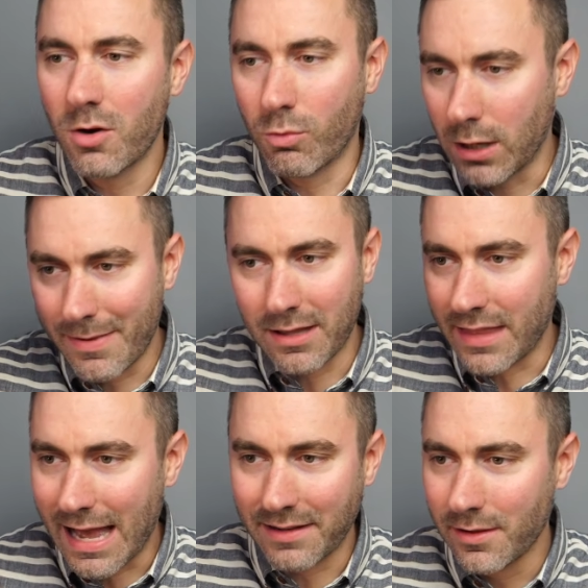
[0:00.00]
Don't worry about
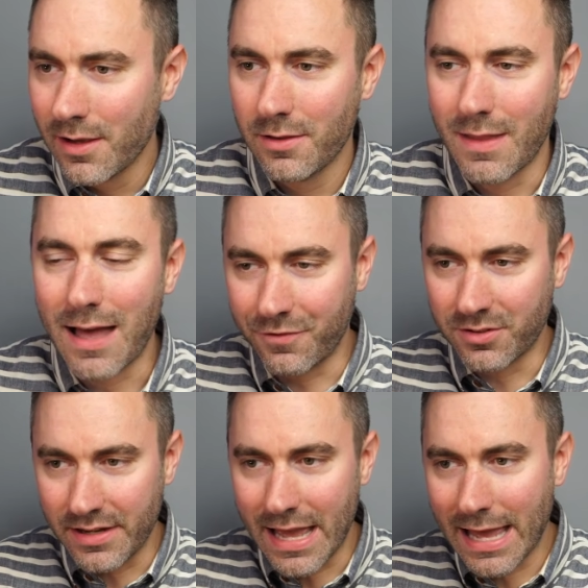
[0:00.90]
that. Not for
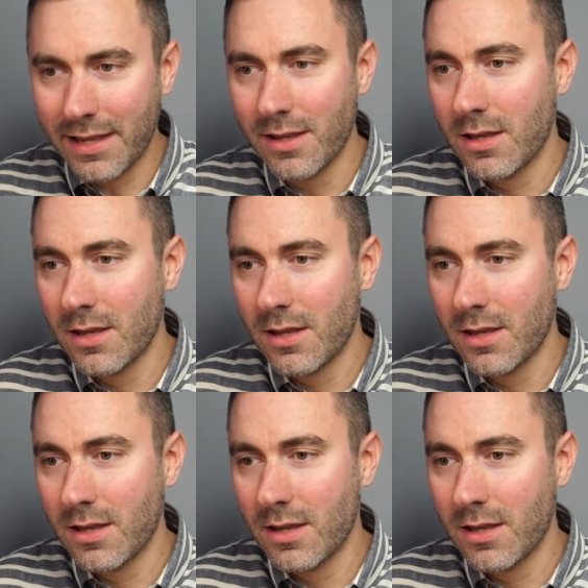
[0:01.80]
today.